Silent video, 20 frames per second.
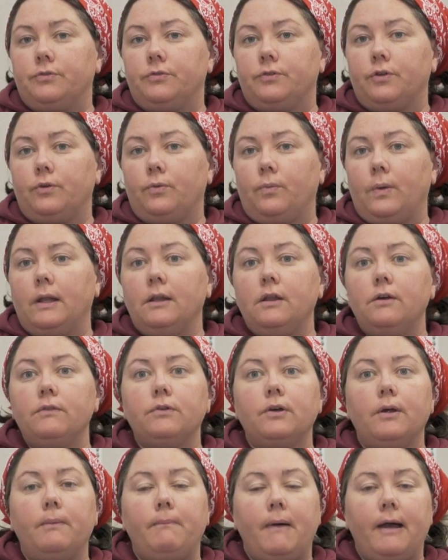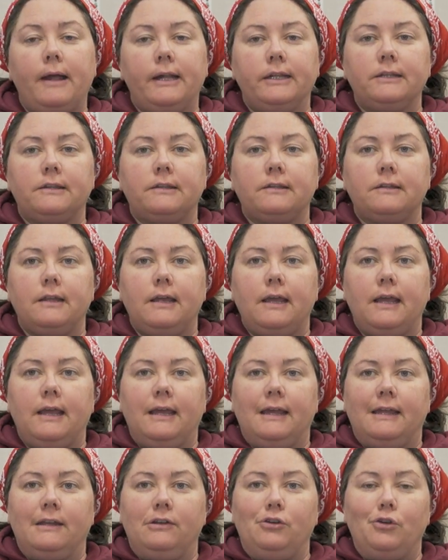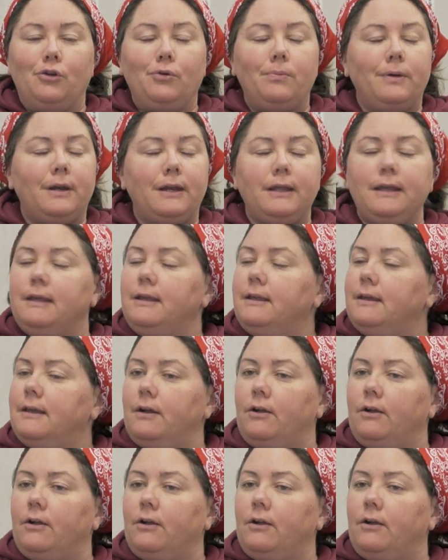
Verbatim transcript: for well over a month, and nobody